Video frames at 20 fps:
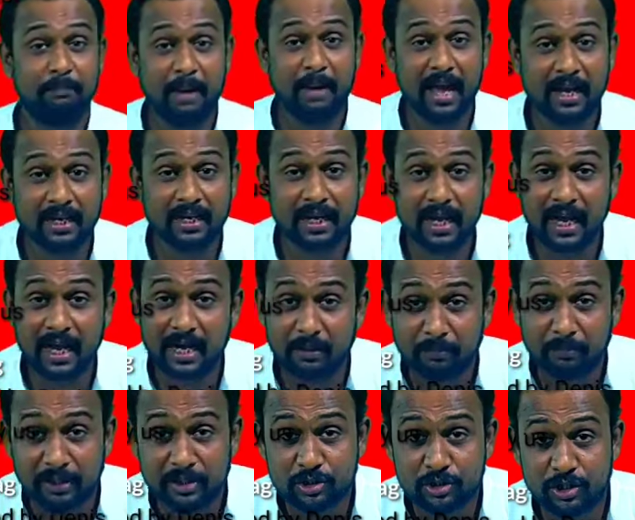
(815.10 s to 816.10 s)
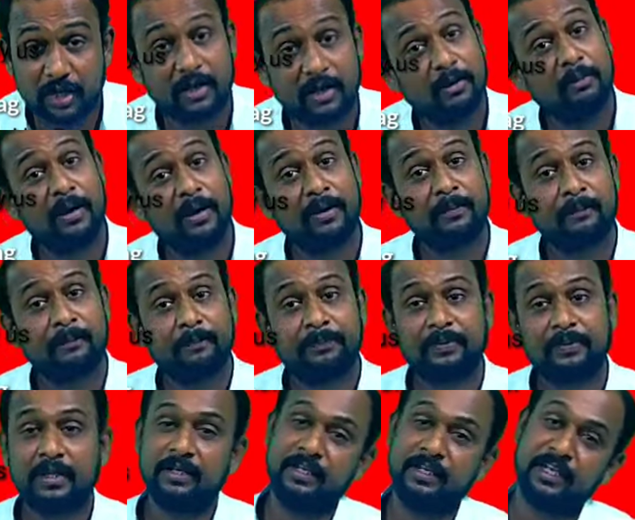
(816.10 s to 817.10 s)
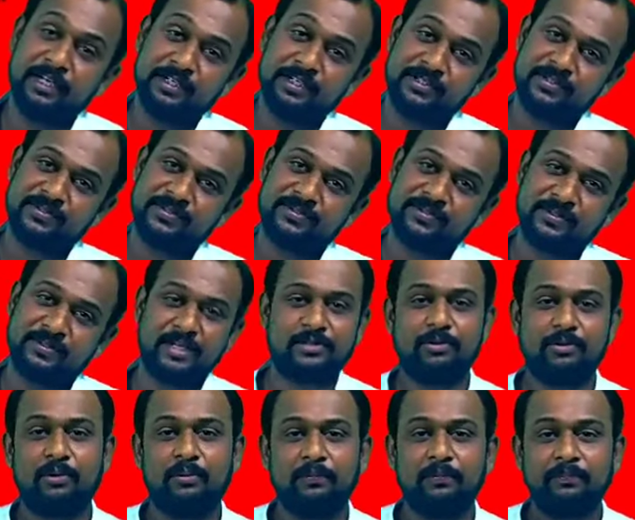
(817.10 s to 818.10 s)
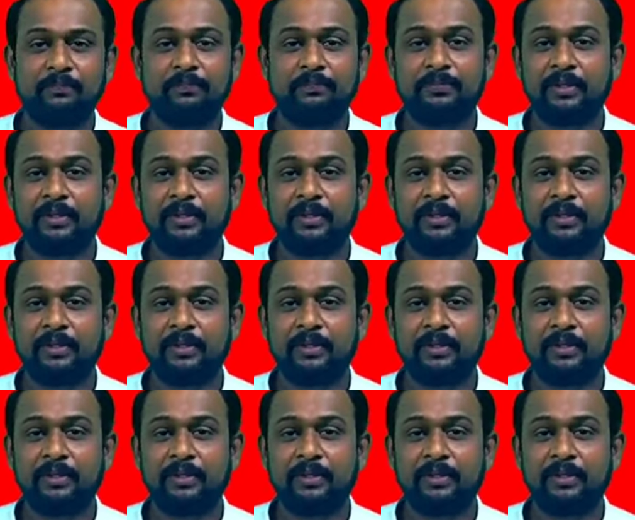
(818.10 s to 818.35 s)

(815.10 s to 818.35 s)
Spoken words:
The bag had been checked by Dennis. That's all.